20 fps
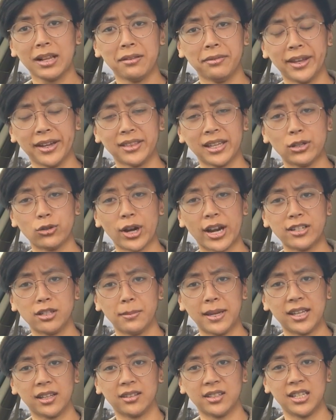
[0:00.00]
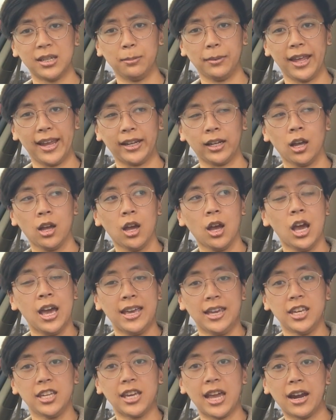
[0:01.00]
Like, they tried to make it seem like
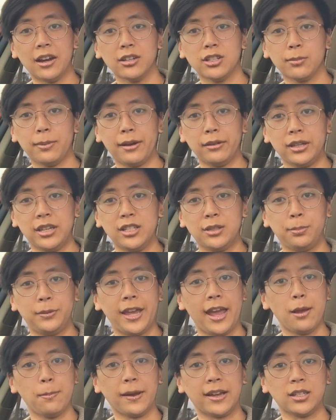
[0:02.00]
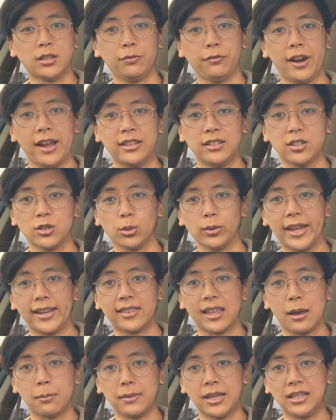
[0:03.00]
he cares about his gay best friend, so, like,
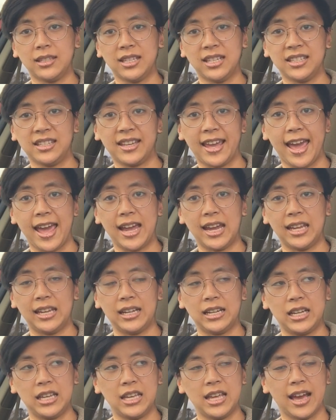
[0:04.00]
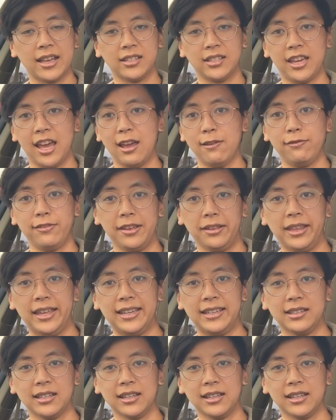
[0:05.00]
that means he's gay and he has gay feelings.